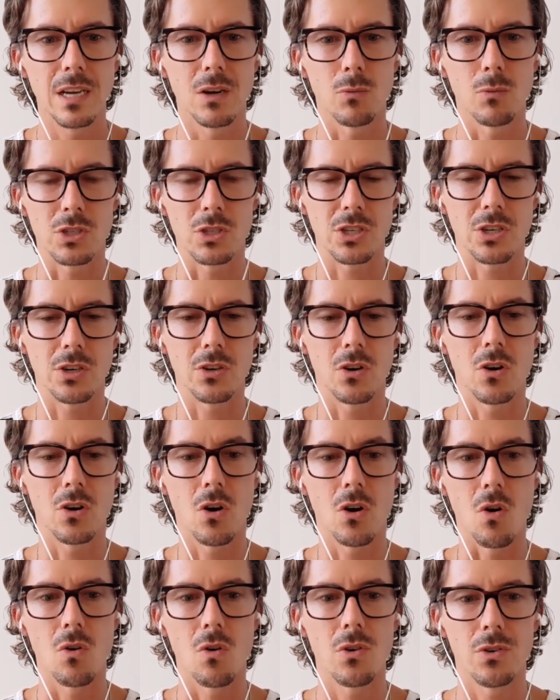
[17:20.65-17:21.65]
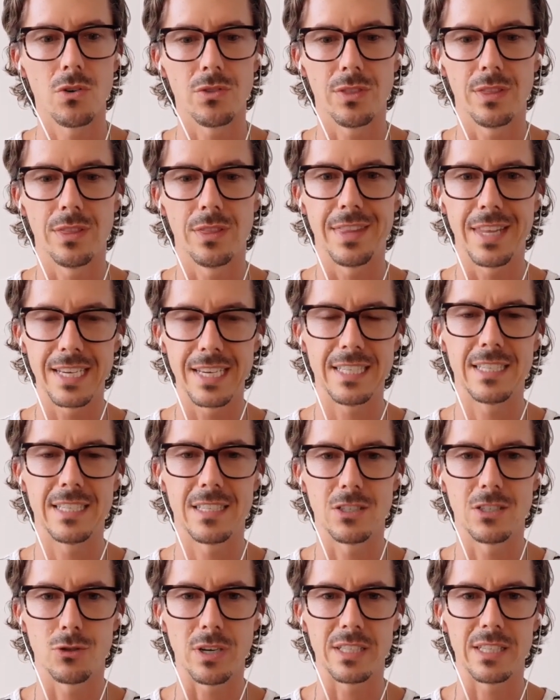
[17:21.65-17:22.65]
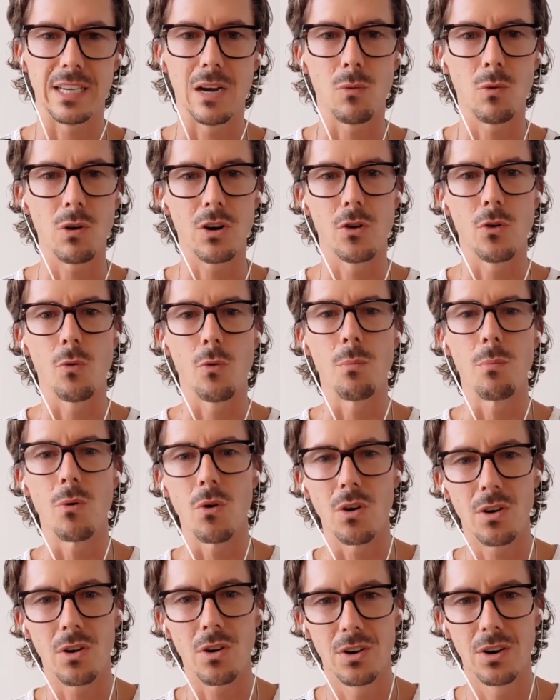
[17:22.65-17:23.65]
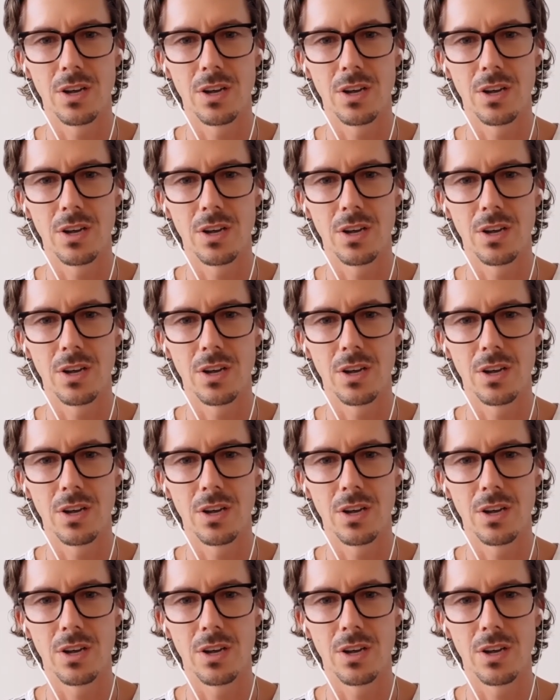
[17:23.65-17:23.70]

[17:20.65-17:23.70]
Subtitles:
which you're going to, oh, this is interesting. I want to know more.